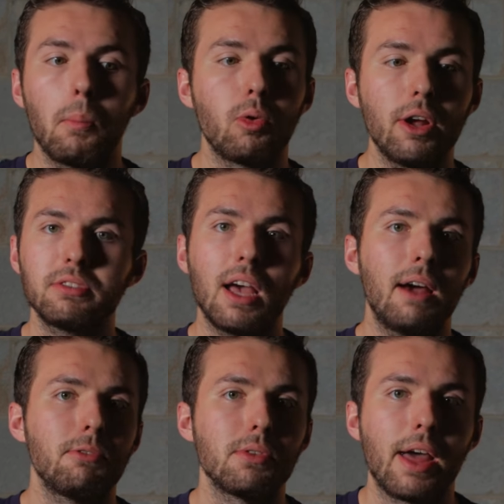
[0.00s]
praise
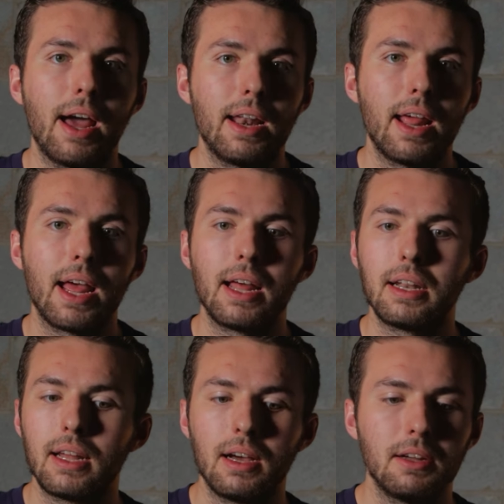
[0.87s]
God for that,
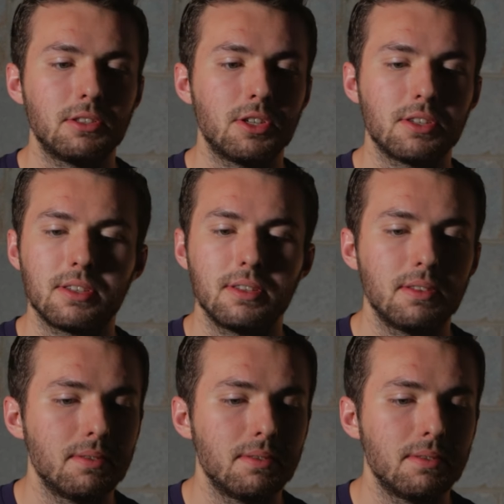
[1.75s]
and just